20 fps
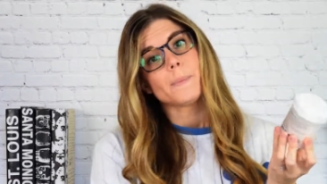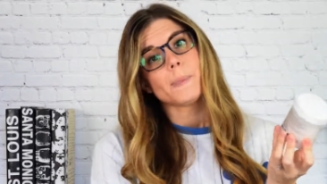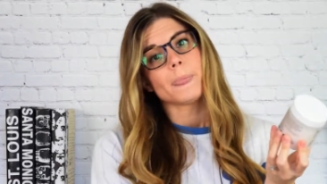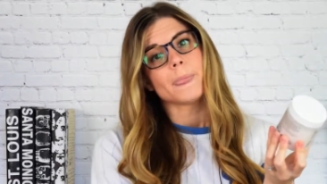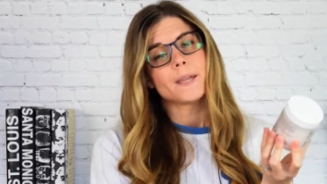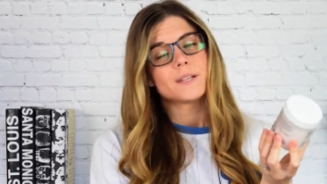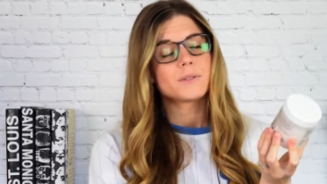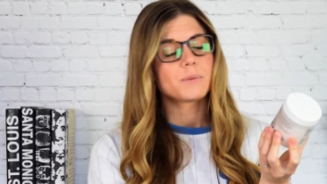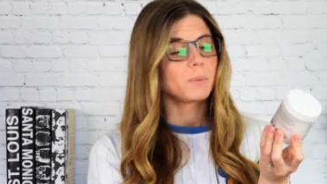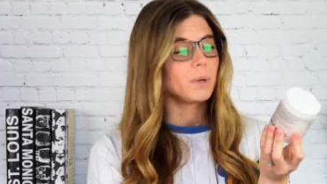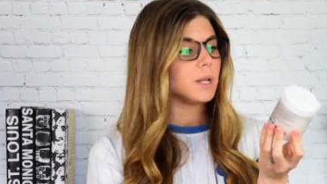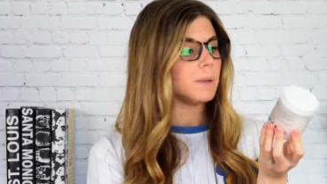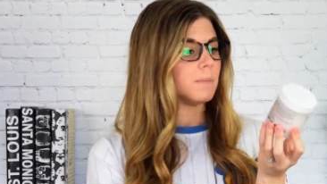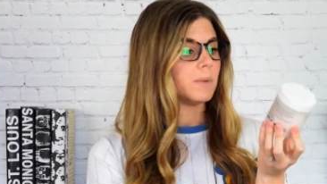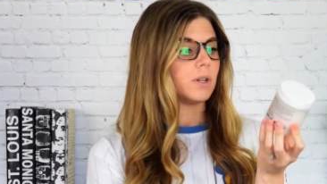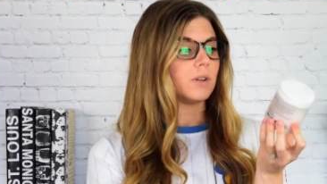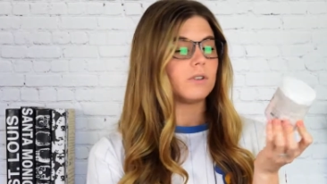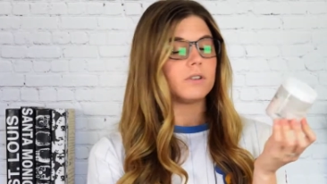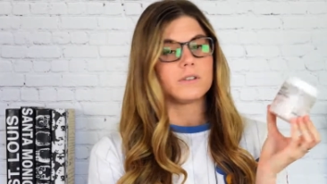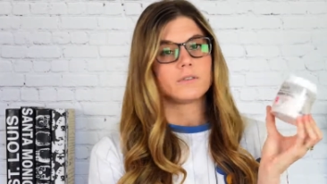that's pretty
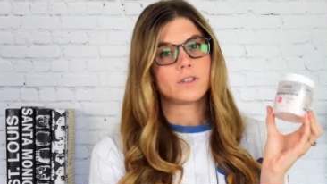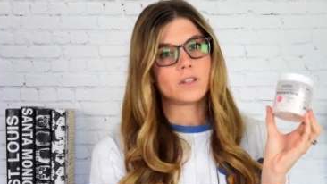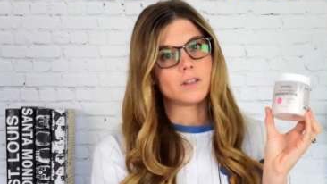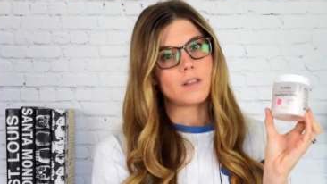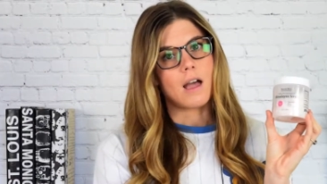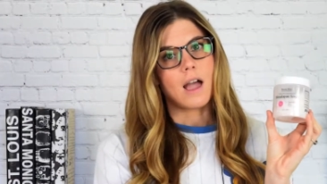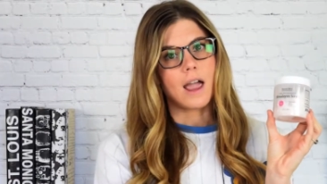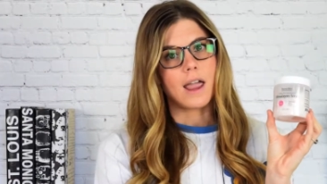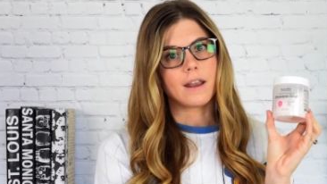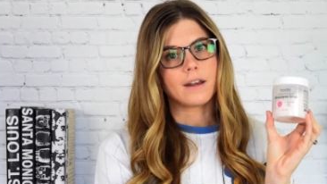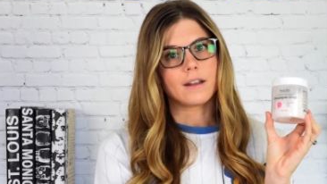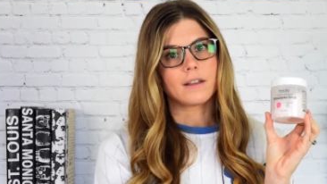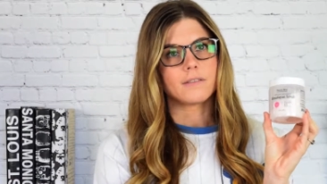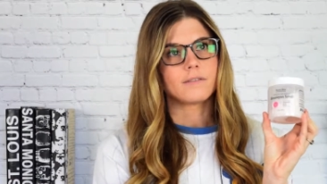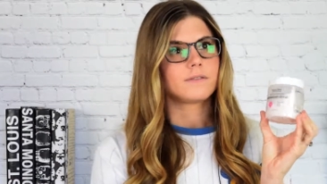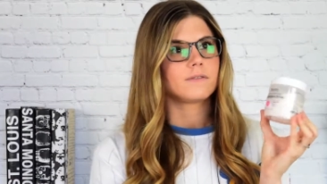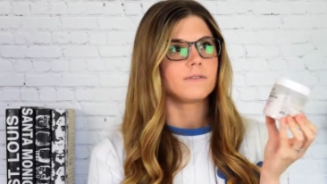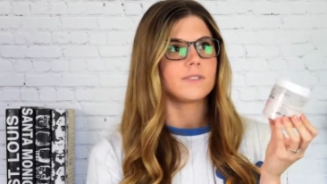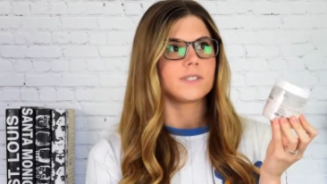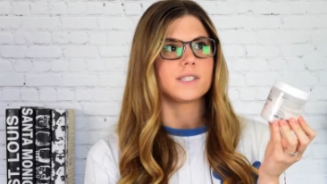middle of the line.
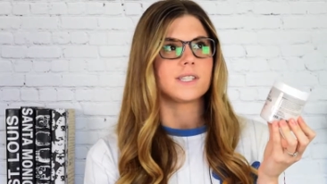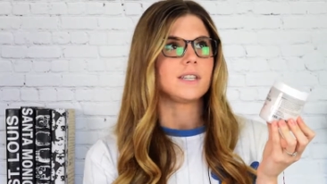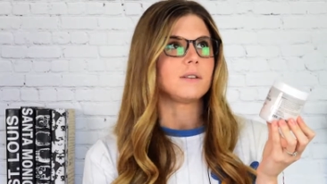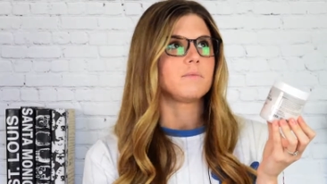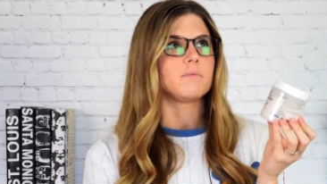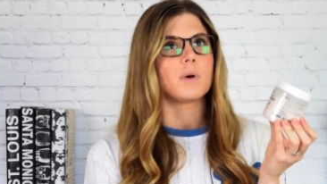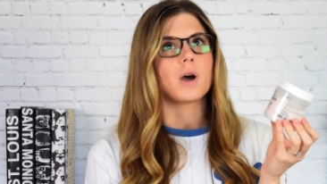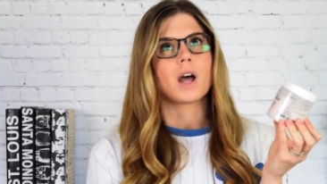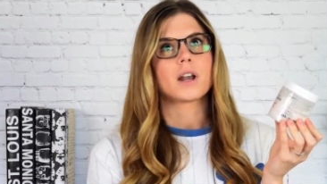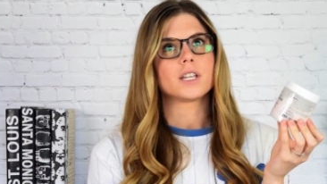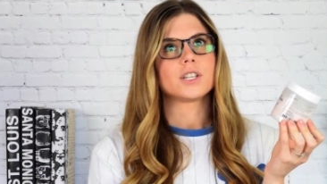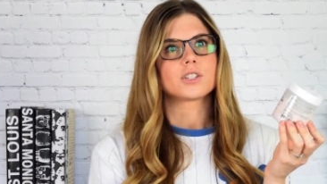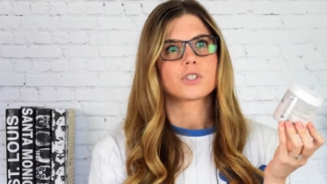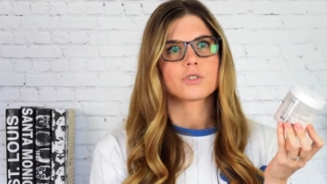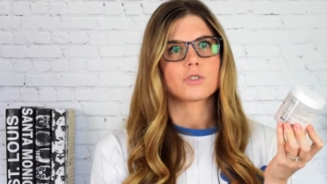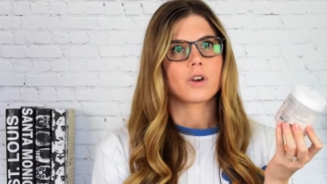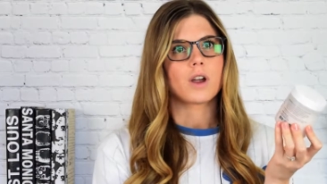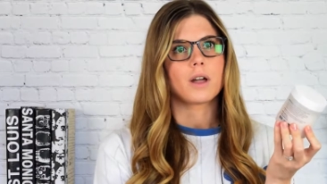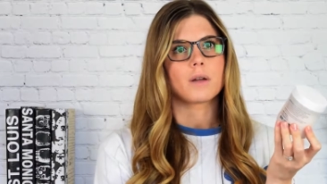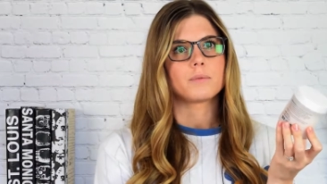I've seen body
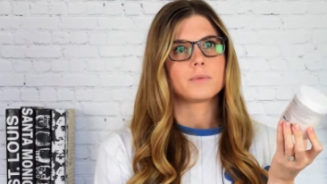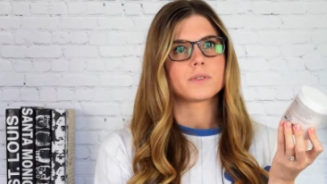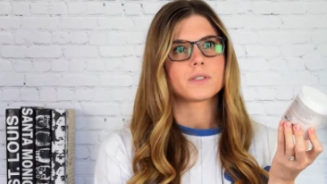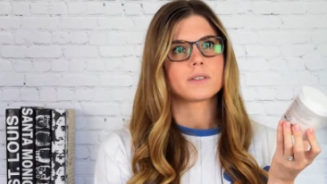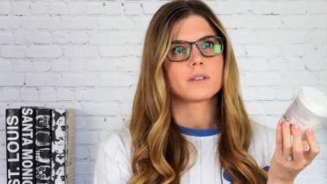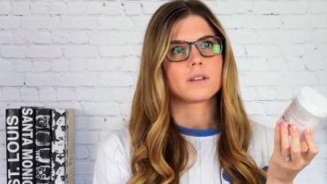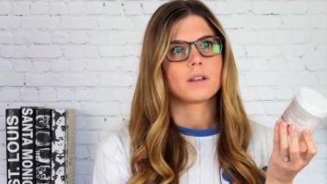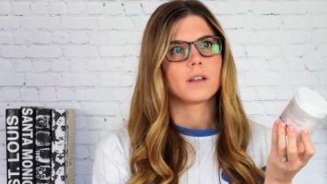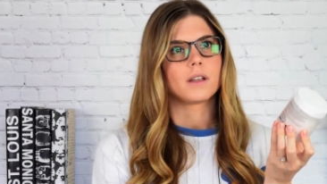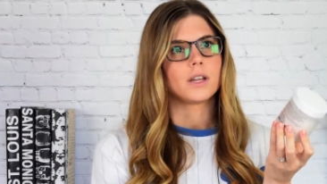scrubs,